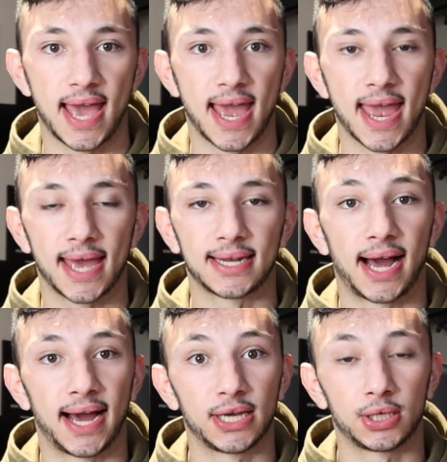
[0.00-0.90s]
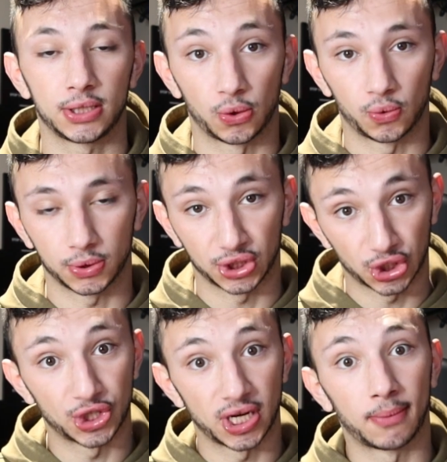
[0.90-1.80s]
And I,
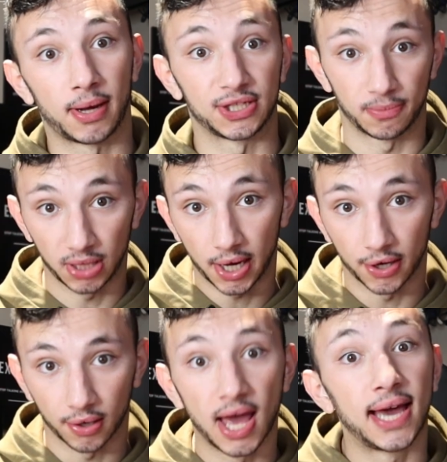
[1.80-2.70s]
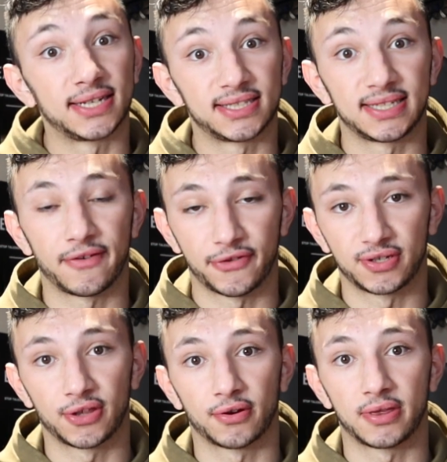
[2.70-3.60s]
search it on my supplier to see if there's
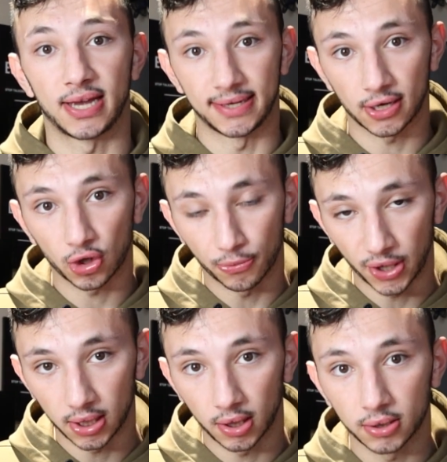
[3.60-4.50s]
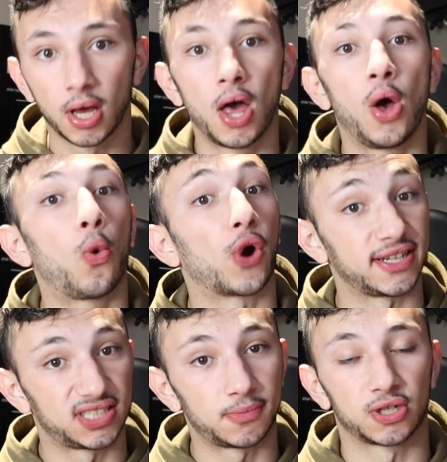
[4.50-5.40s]
either the identical product or a
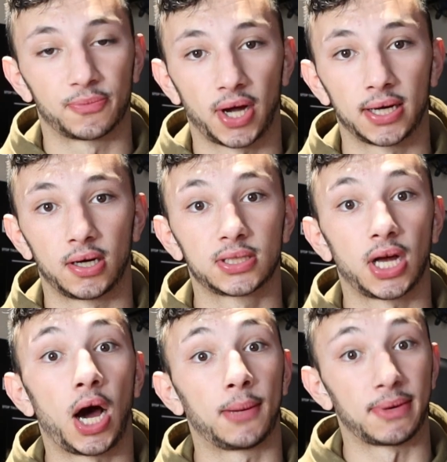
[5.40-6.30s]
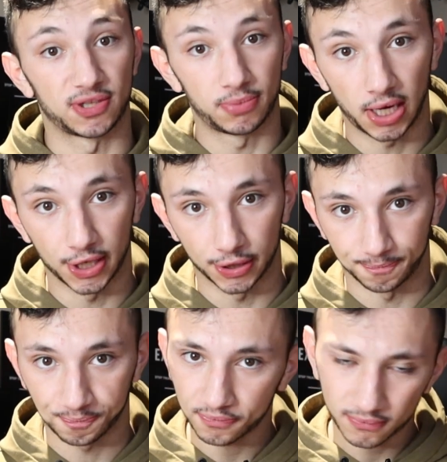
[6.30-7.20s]
similar product on my supplier.
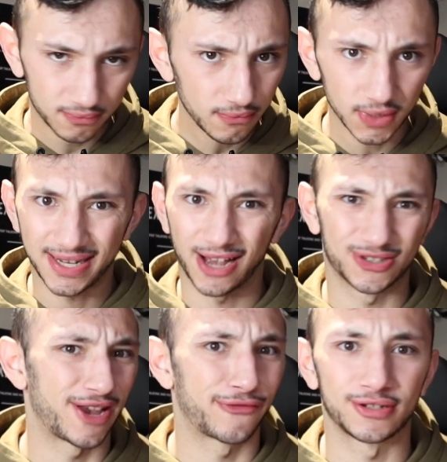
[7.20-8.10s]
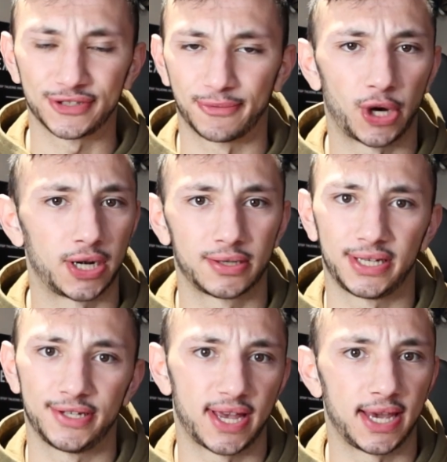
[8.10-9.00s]
Now, say for instance, the product
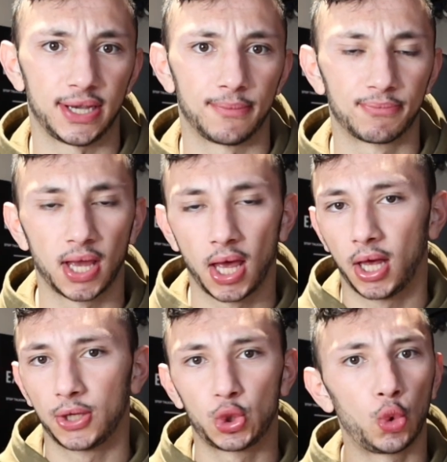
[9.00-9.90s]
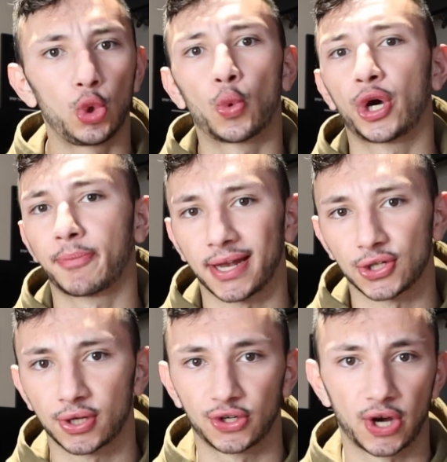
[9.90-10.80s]
is a tool
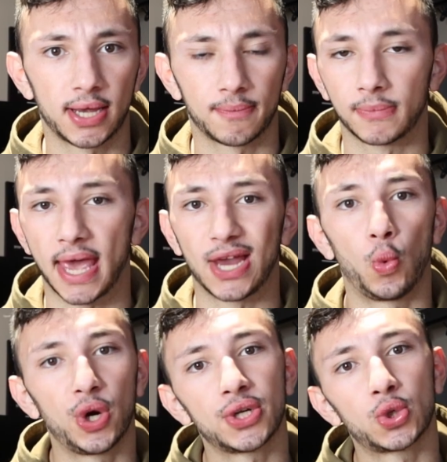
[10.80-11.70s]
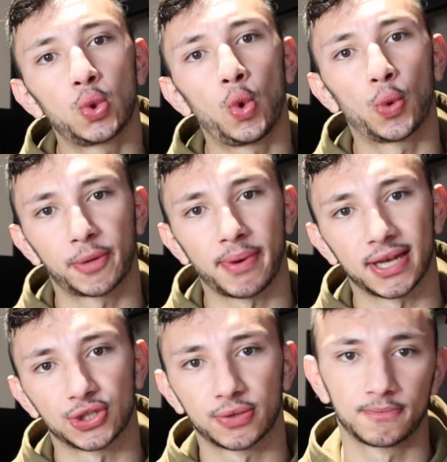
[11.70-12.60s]
workbench, right? A wooden tool
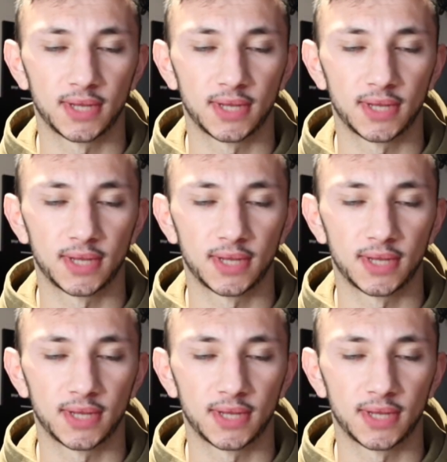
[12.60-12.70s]
workbench.